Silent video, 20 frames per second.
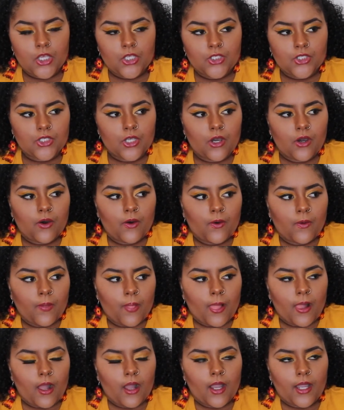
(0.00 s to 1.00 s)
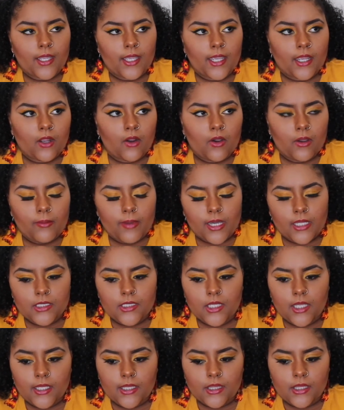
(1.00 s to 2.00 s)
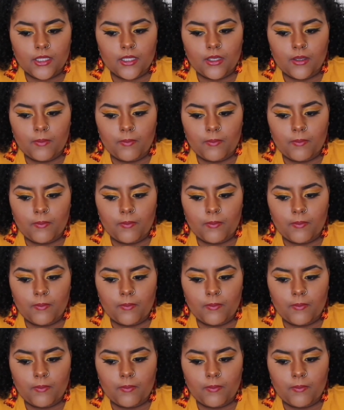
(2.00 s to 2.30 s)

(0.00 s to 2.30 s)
so again going back to like